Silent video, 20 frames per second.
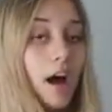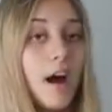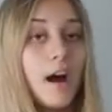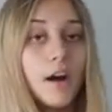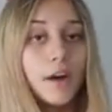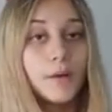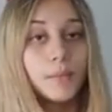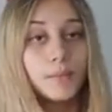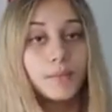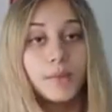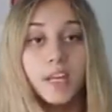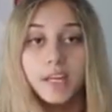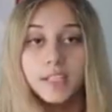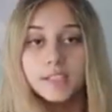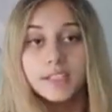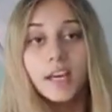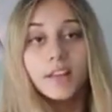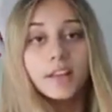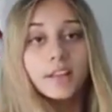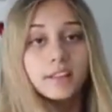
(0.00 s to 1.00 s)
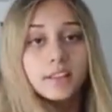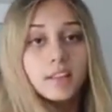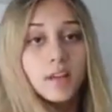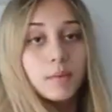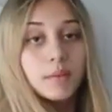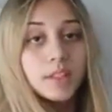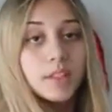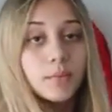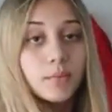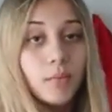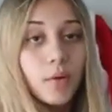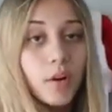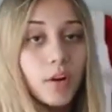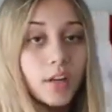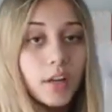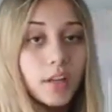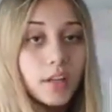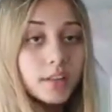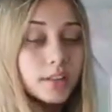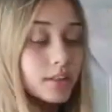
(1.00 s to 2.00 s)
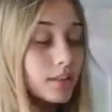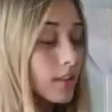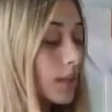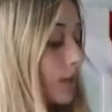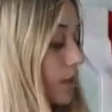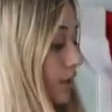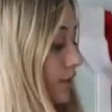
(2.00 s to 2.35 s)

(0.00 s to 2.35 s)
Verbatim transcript: Um, yeah, they sent me some products,